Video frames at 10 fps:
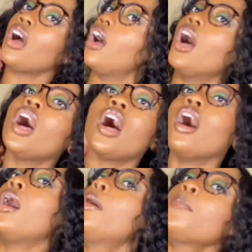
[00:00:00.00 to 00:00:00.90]
Huh.
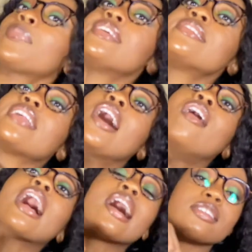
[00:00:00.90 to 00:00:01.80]
Peace out.
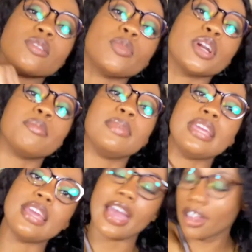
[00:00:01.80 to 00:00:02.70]
I got somewhere to
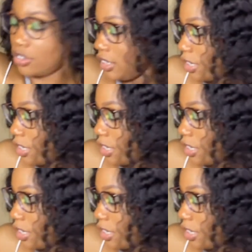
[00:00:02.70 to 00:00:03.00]
be. Actually,